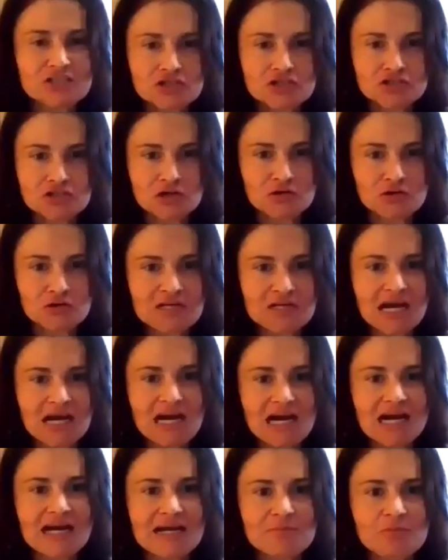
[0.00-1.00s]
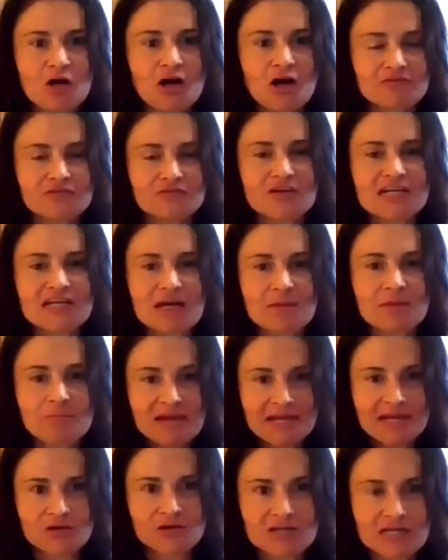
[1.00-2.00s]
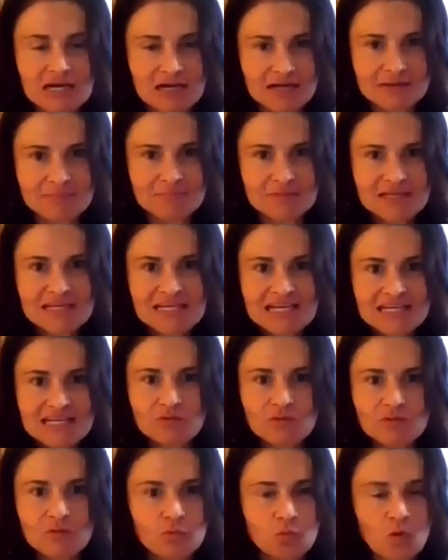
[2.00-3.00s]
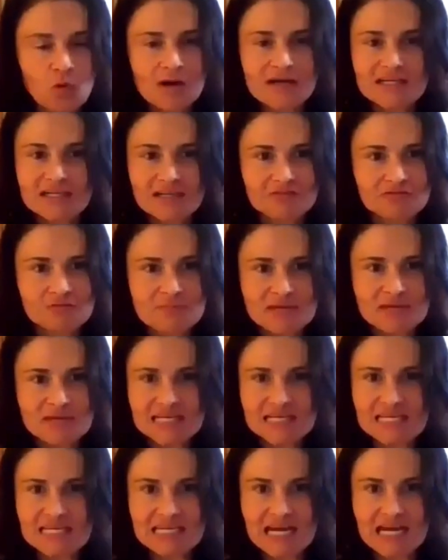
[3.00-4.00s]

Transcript: own. I'm offering a paradigm, one of many.